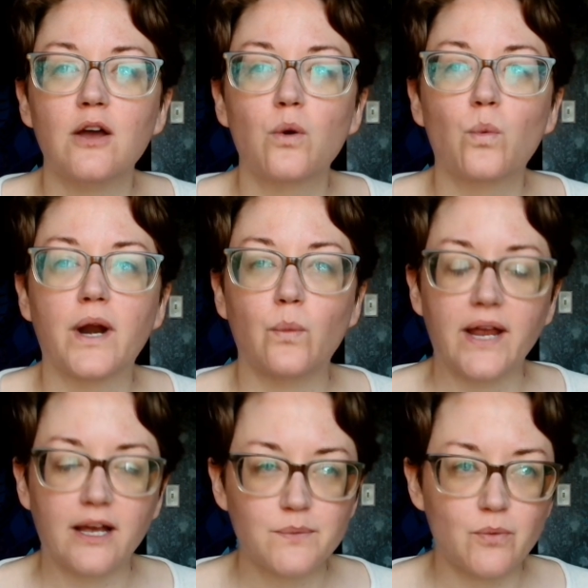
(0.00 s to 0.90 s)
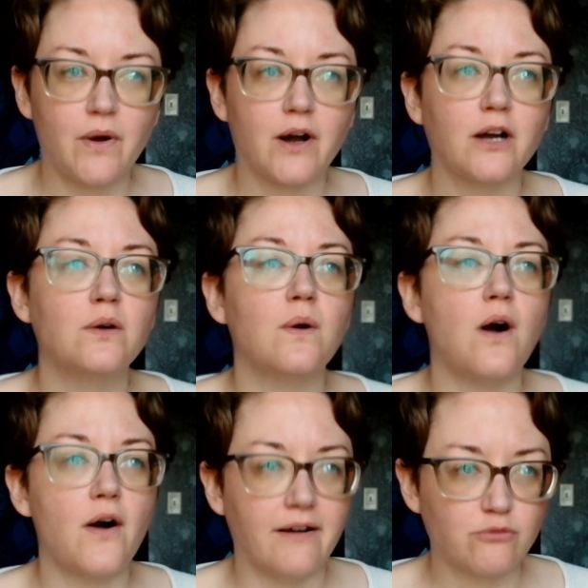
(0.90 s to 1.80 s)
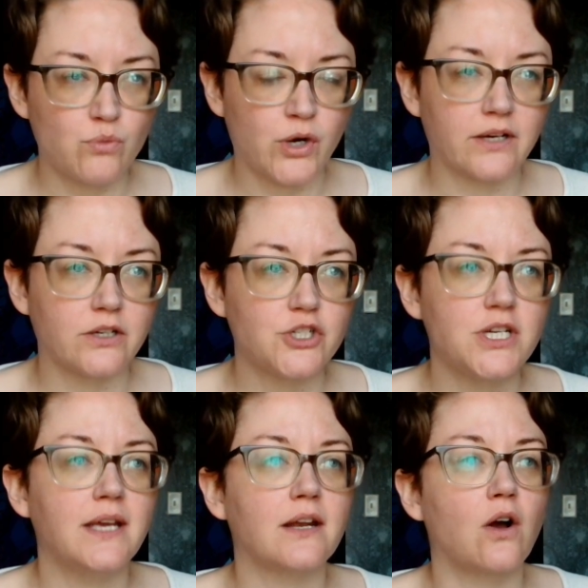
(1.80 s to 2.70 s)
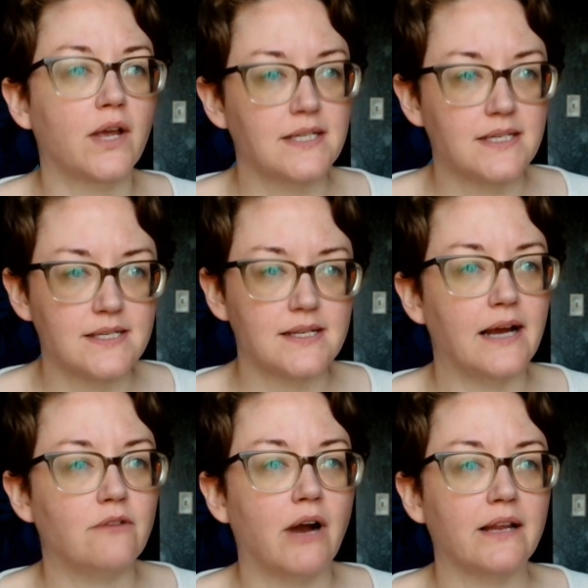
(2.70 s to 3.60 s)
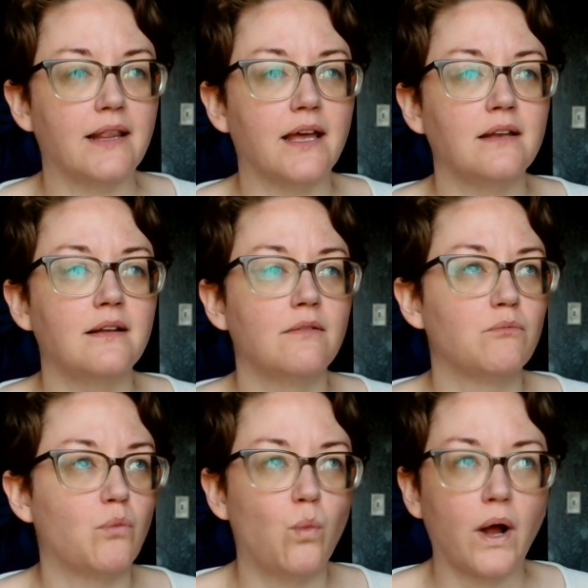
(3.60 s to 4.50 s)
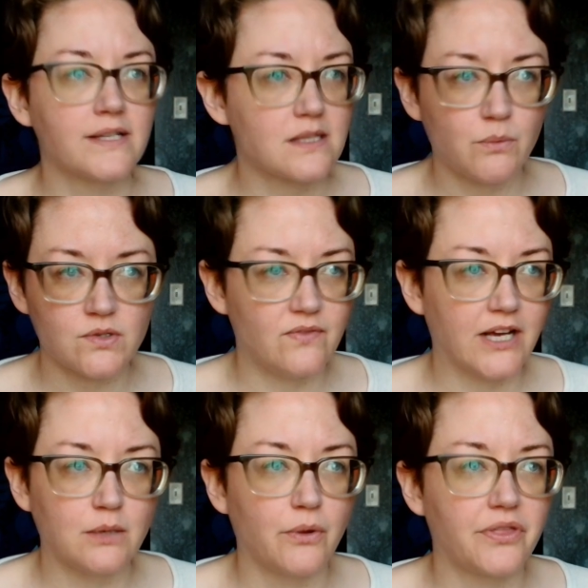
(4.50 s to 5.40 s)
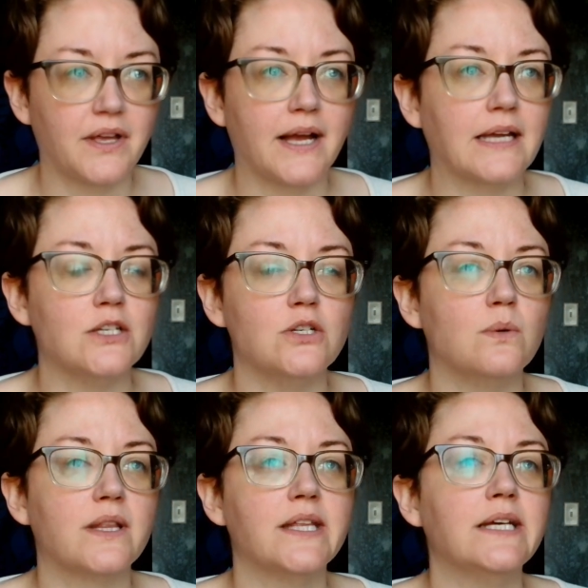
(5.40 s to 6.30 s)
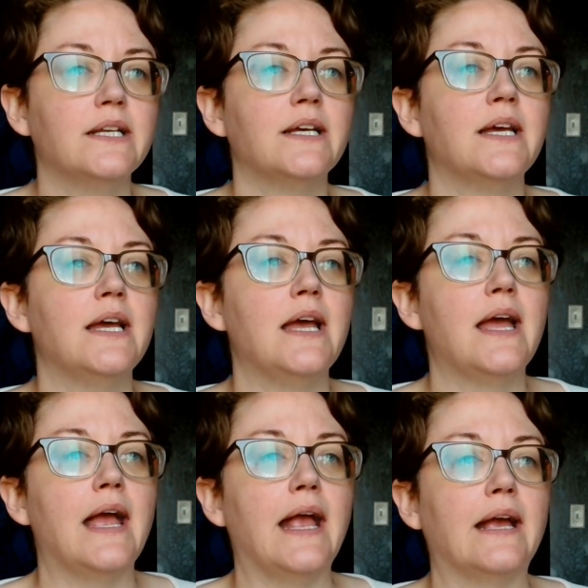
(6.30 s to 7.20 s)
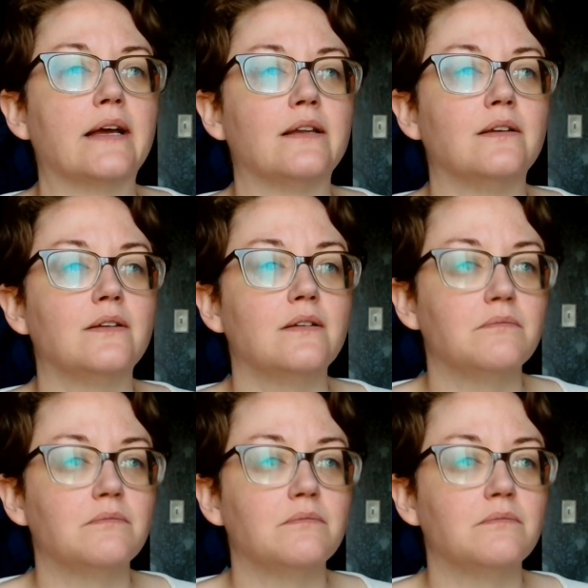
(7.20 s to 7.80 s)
when I wake up tomorrow, I'll have more energy and I'll get to decide right then what's the most valuable thing I can do with it. And